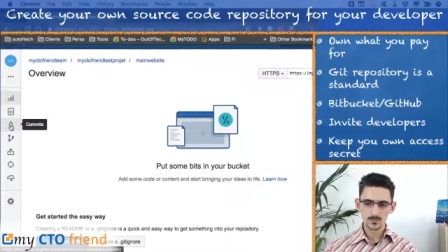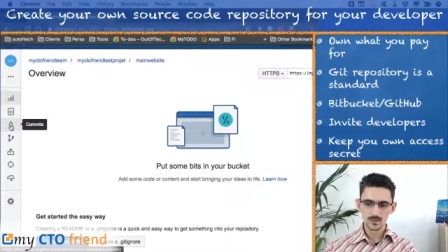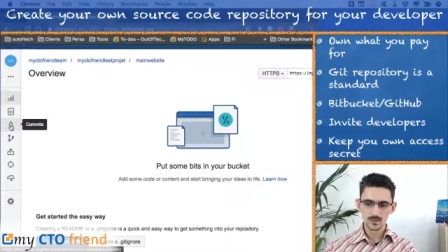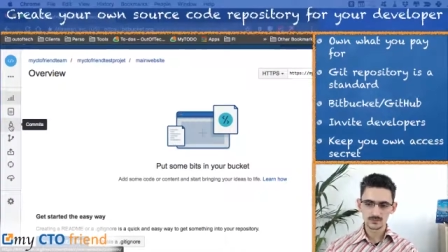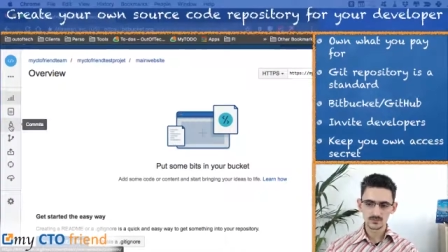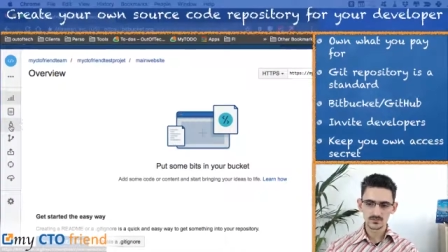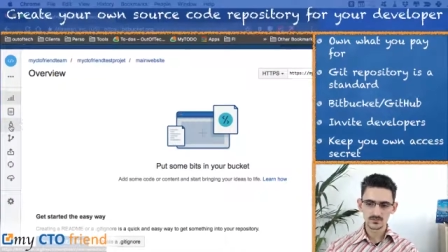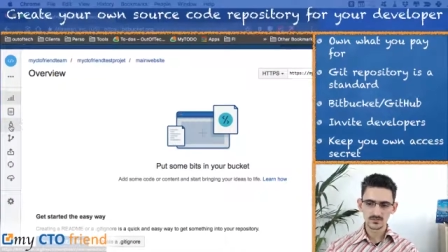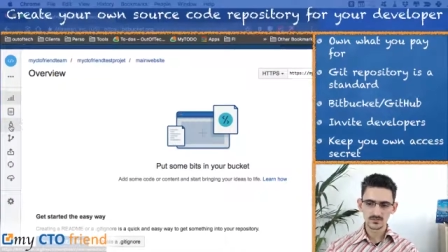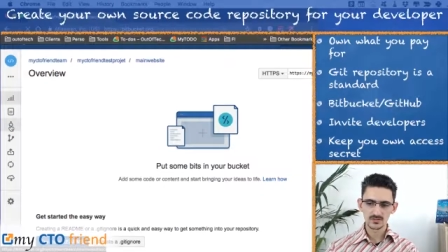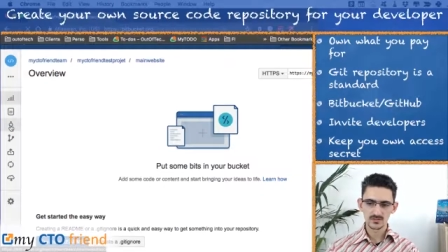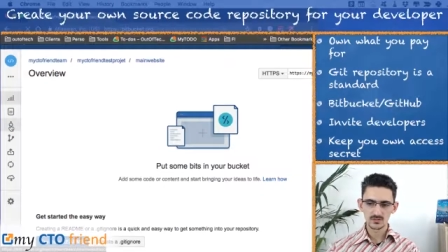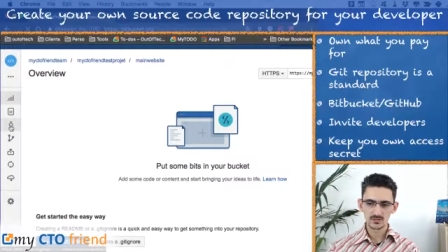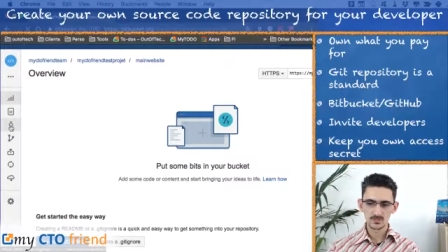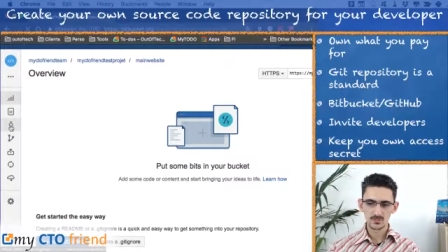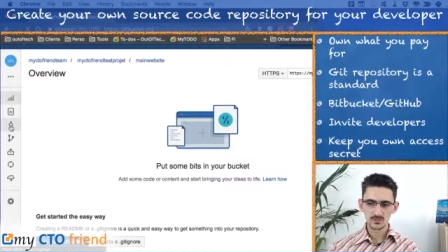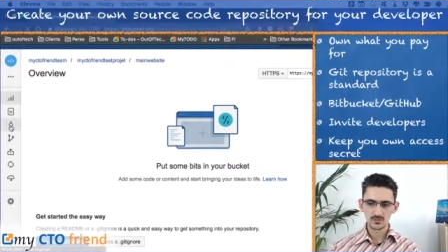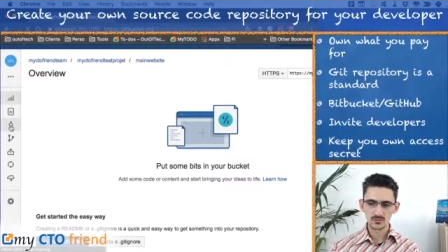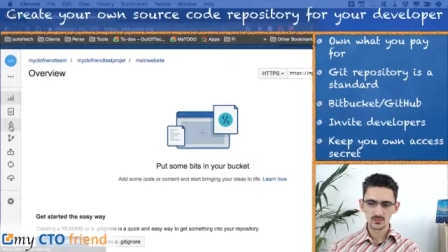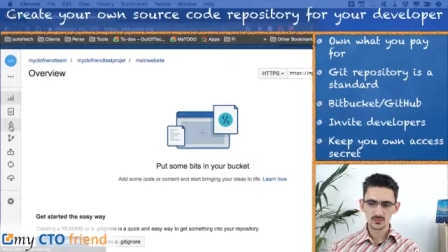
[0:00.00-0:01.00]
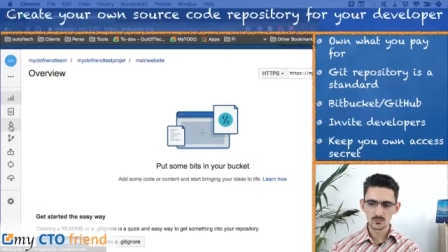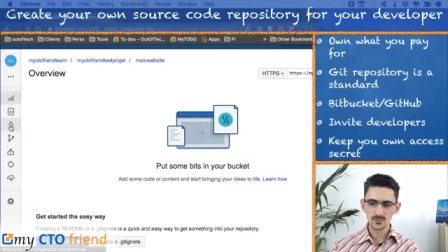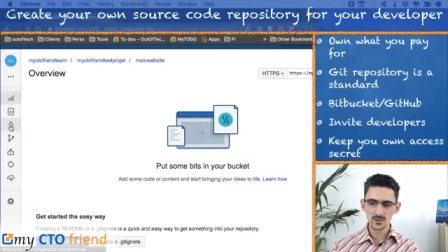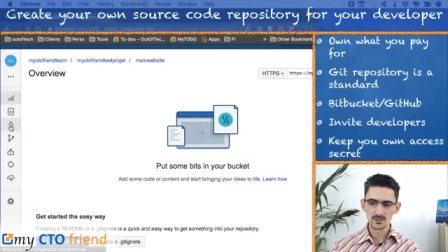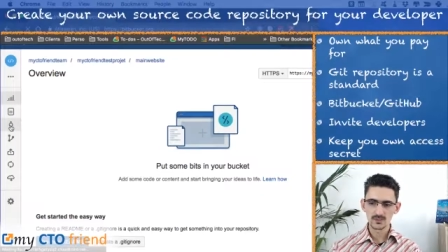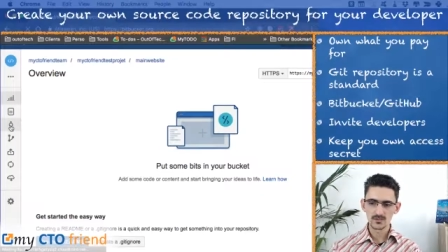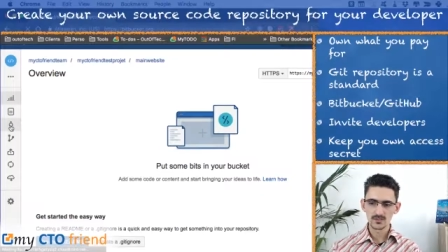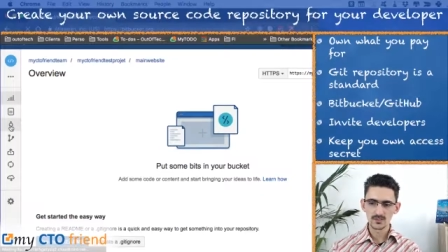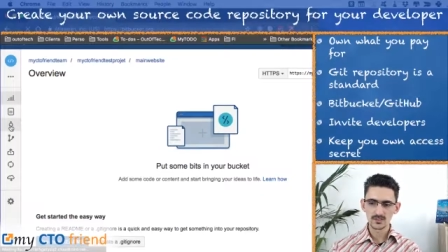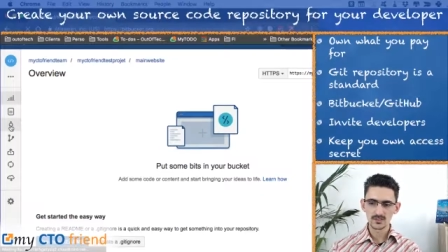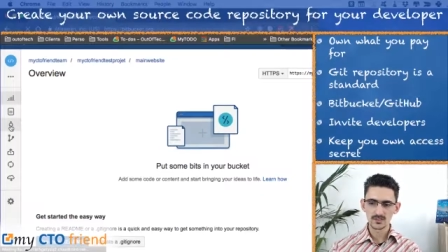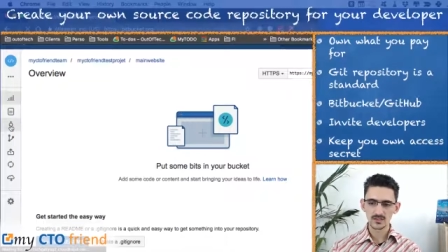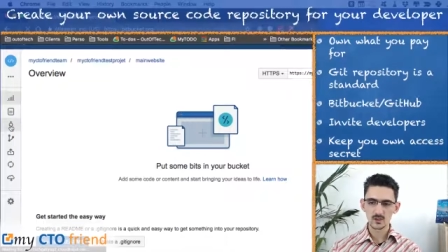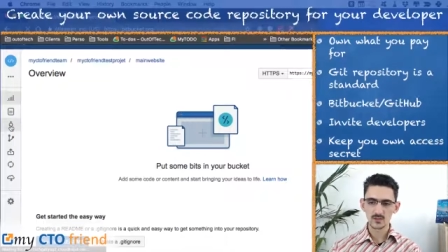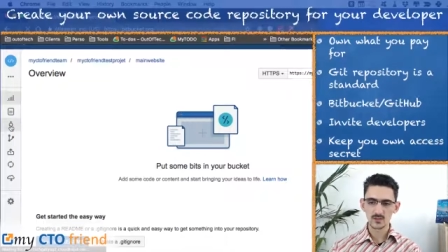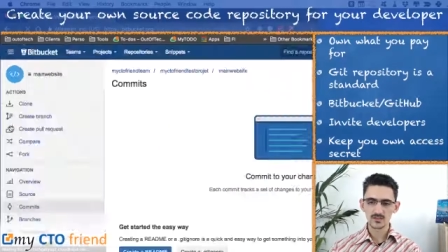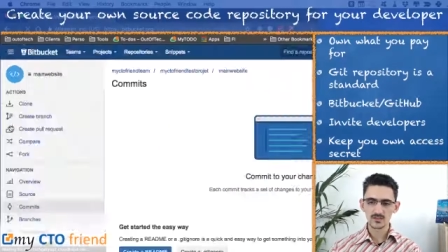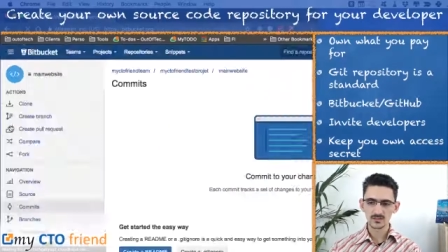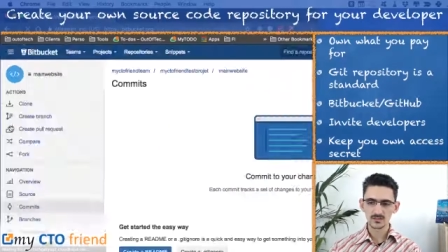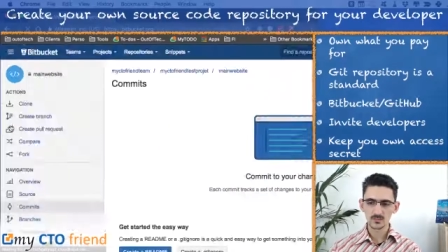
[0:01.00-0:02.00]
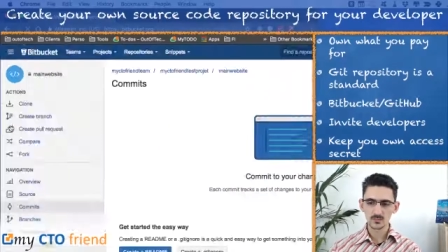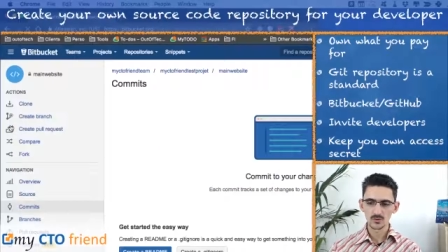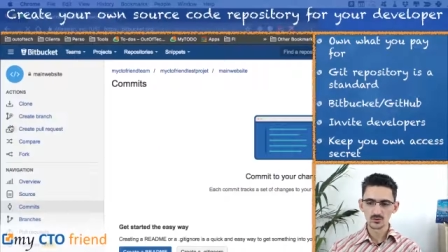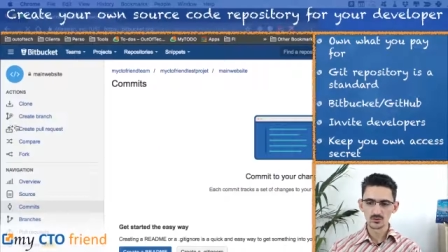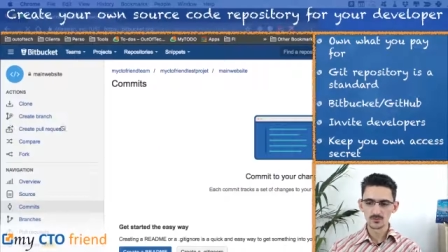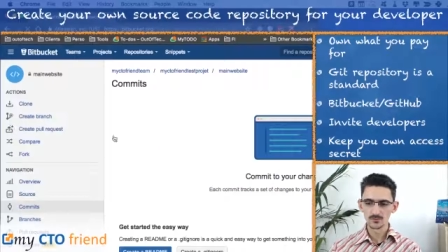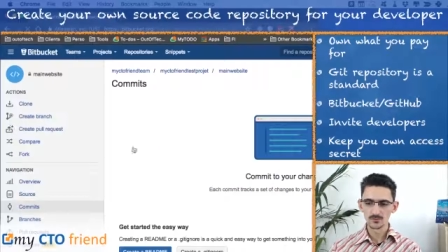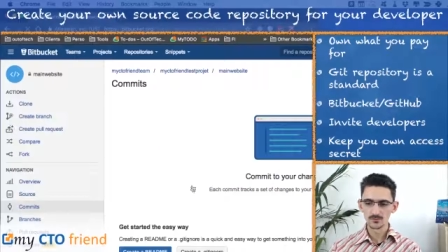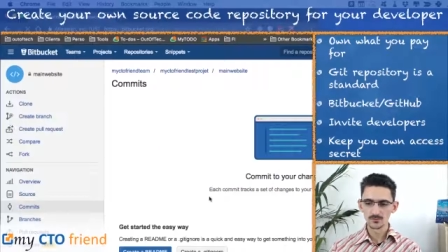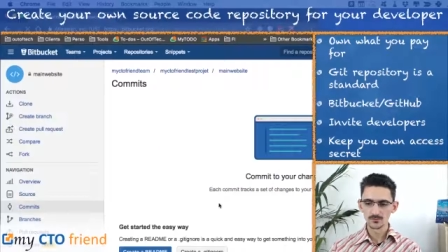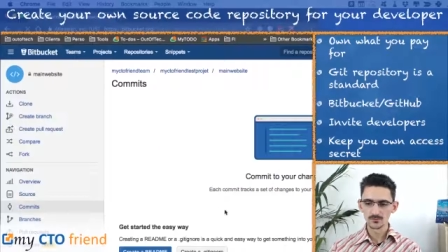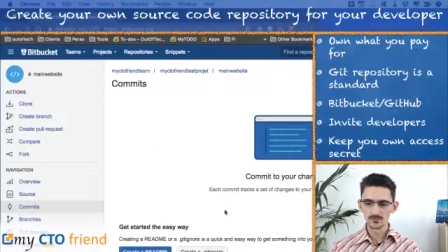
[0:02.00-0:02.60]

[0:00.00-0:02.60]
part, this menu, but the commit menu,